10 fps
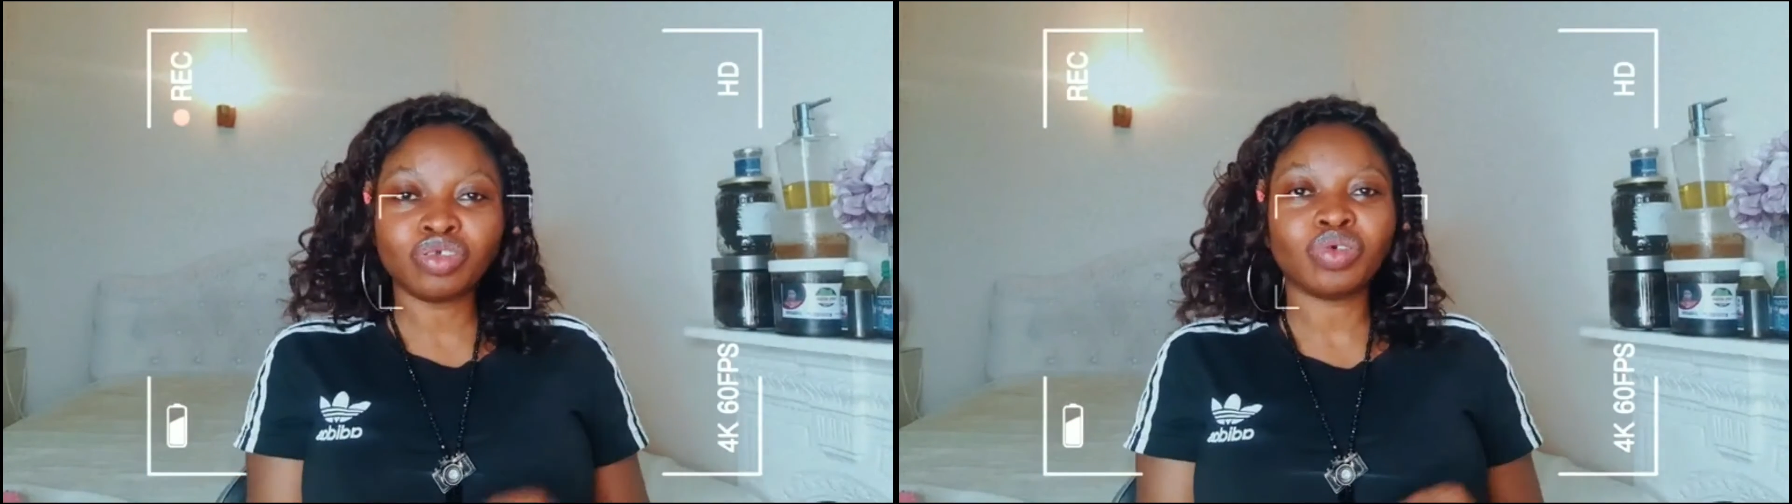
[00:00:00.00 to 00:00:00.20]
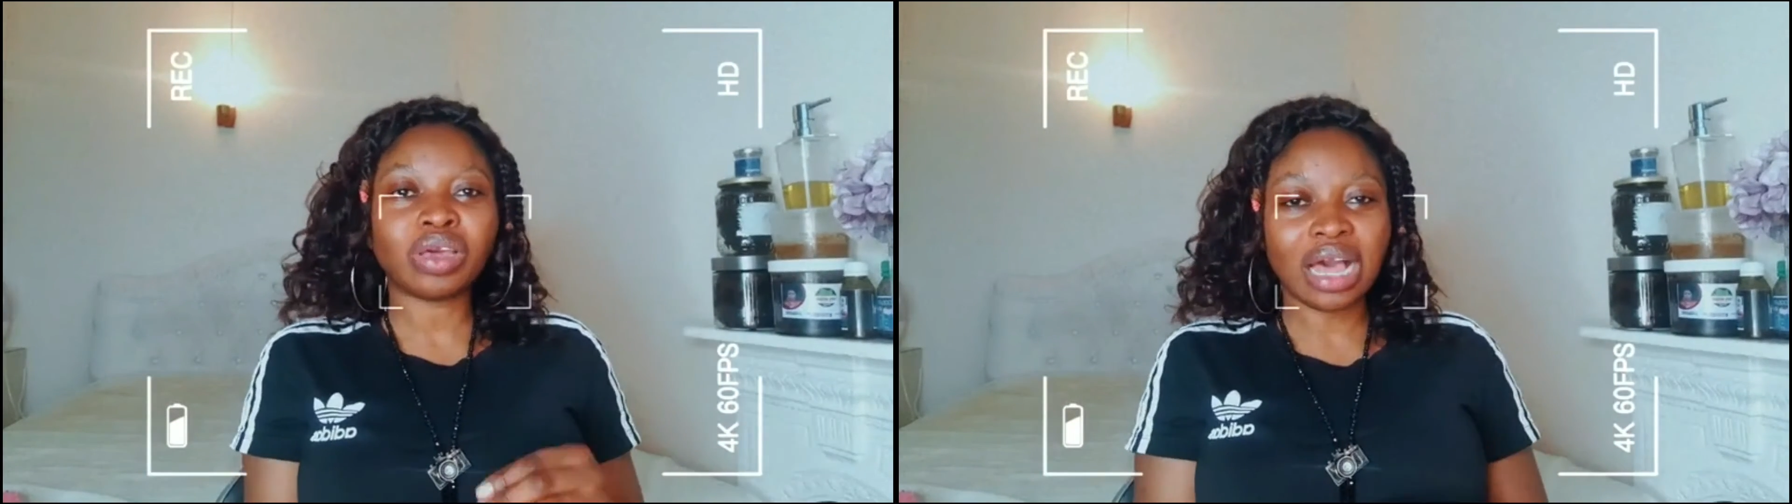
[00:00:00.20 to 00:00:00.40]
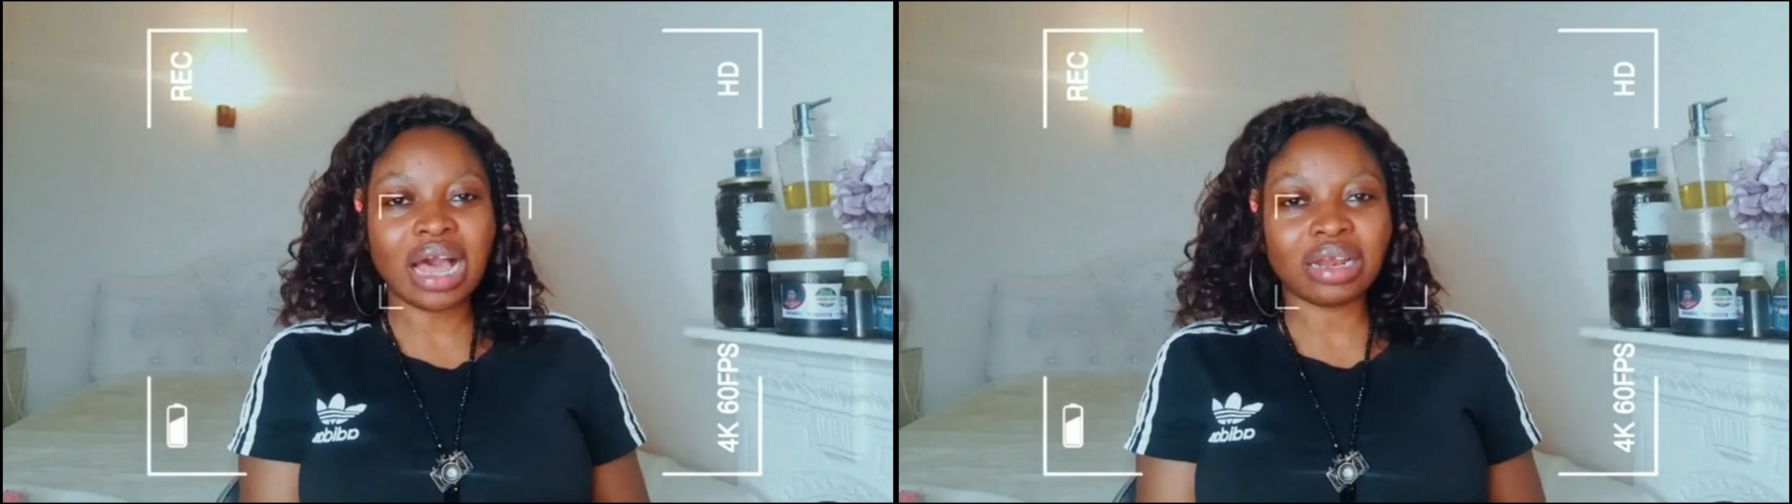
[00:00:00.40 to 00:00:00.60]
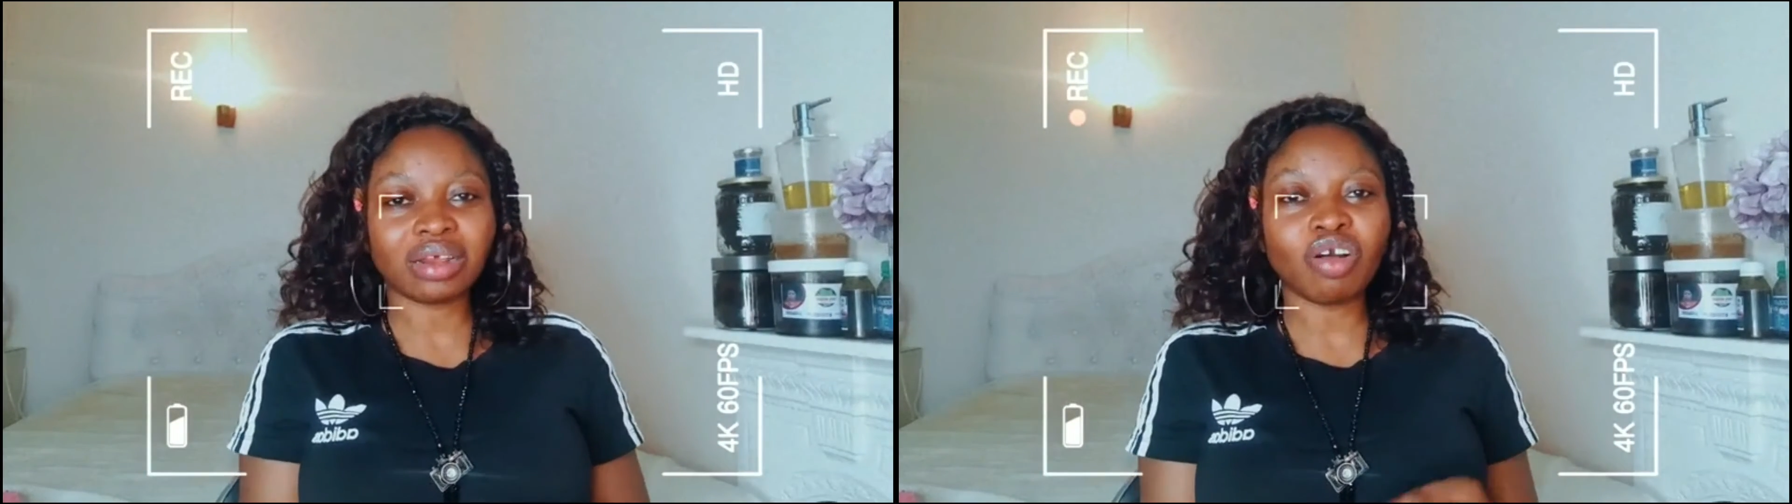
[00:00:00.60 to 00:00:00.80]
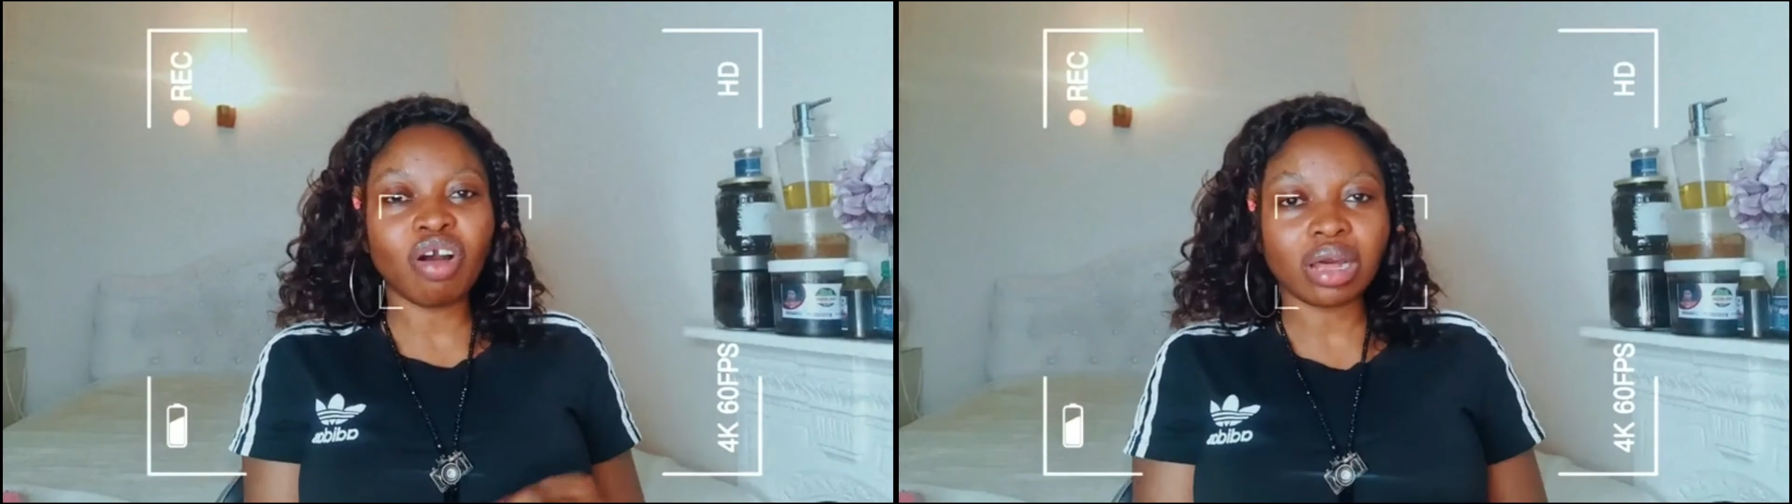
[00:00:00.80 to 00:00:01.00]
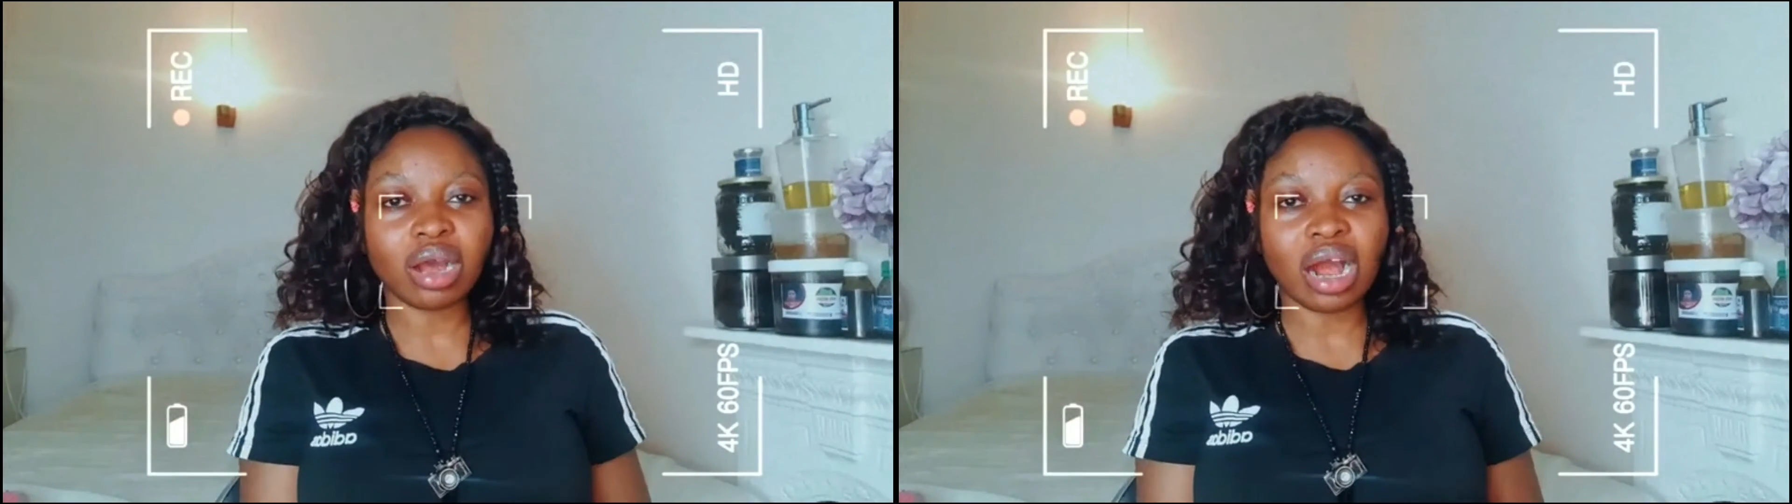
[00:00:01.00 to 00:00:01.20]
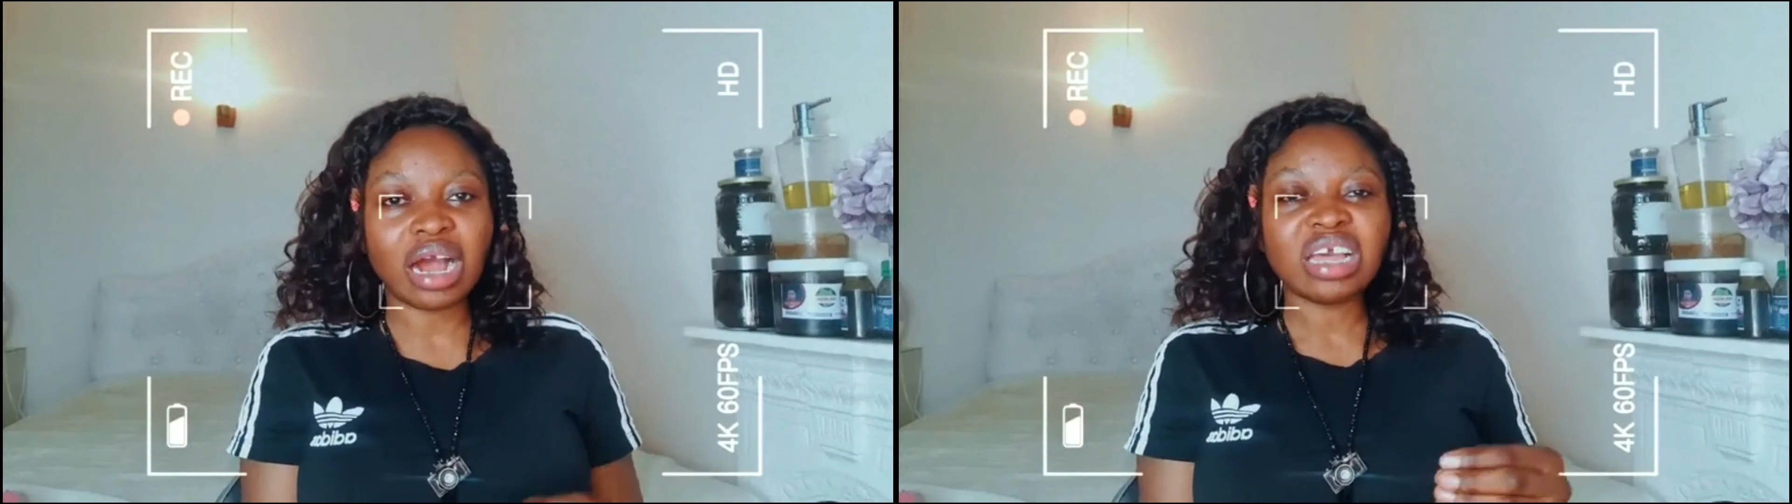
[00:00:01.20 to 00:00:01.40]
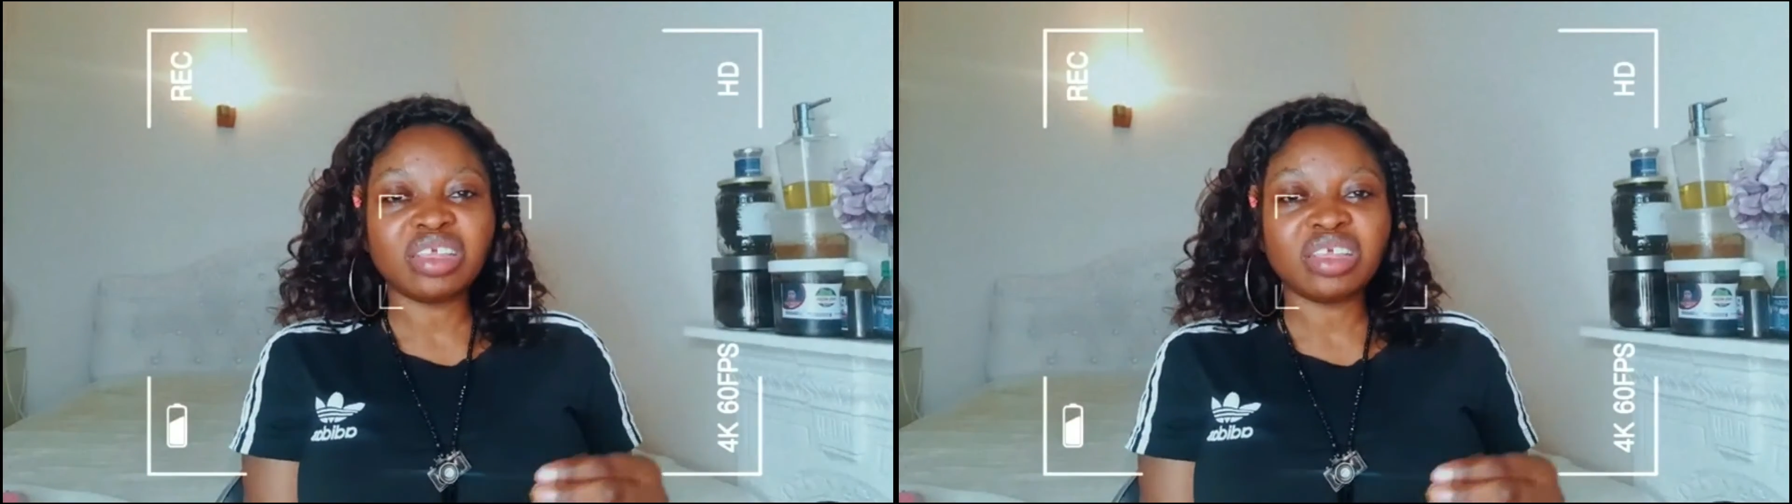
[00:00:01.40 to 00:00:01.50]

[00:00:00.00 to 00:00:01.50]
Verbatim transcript: you can conquer